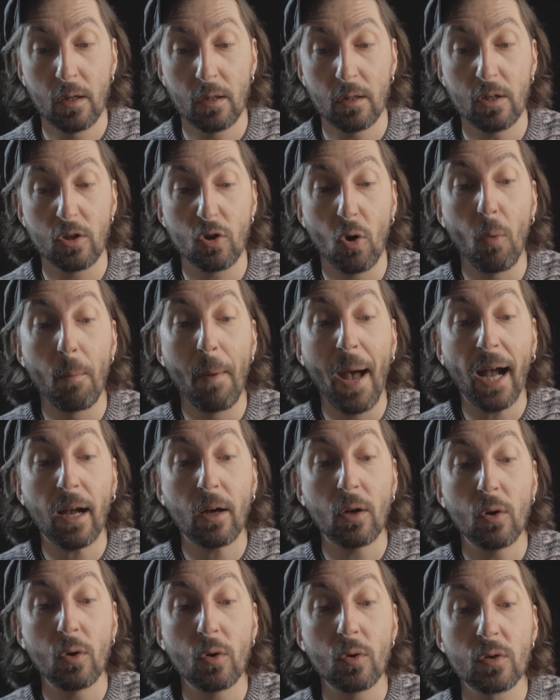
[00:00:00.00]
The
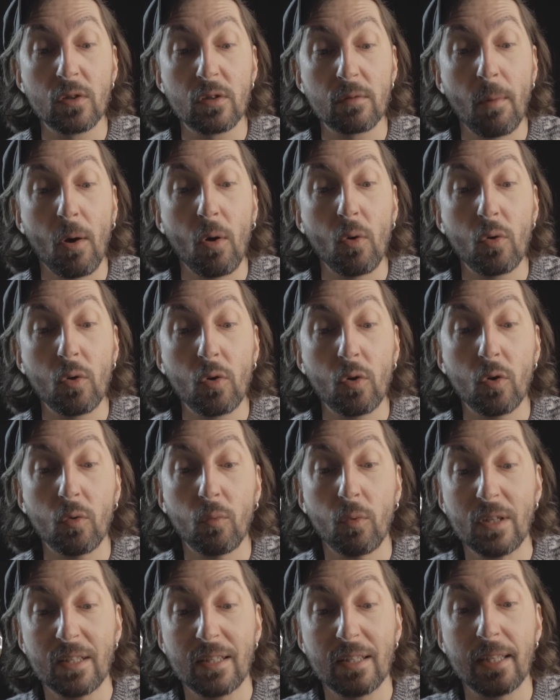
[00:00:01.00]
tobacco smoke
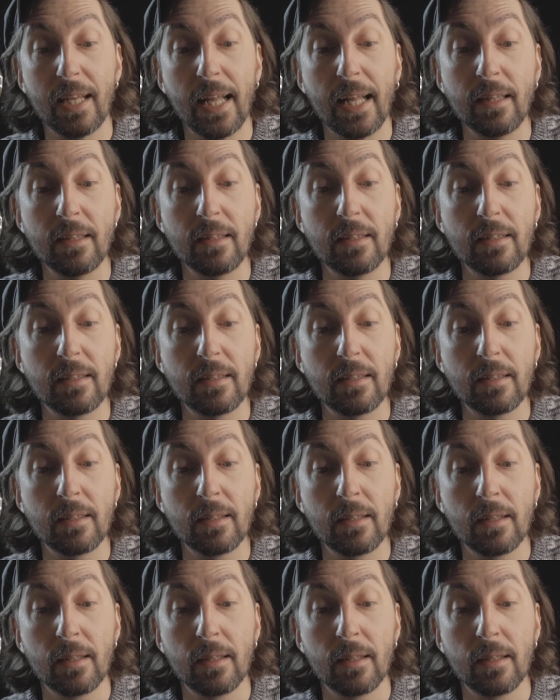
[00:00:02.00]
was dense,